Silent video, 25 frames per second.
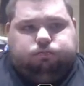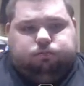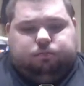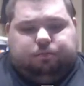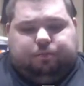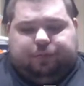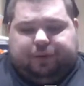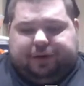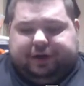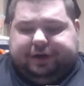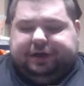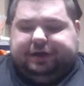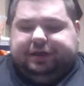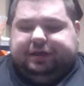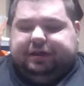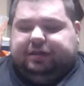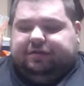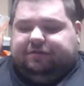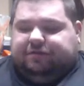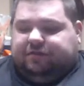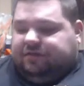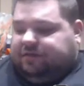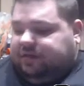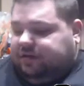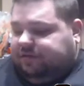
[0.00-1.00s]
But if
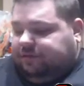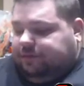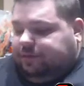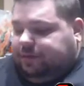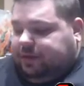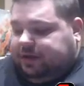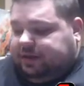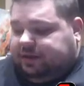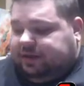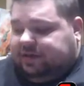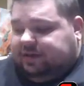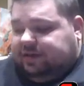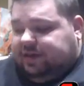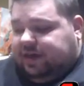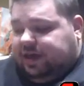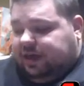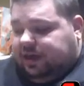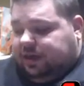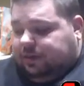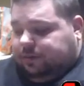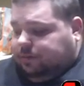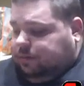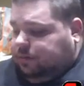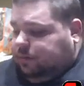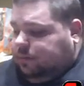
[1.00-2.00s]
you've never played this
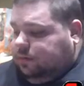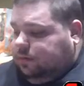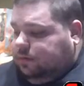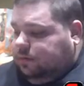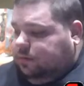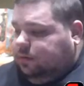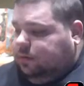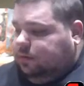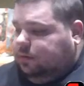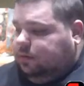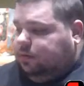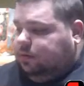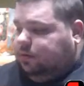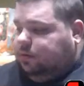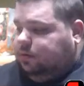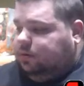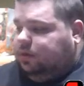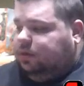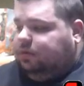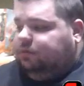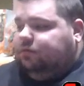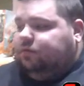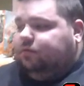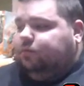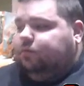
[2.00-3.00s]
game,
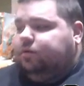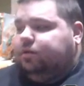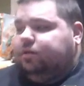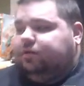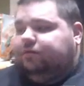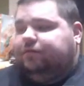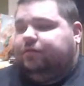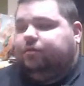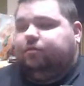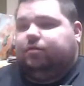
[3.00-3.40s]
it was one of the few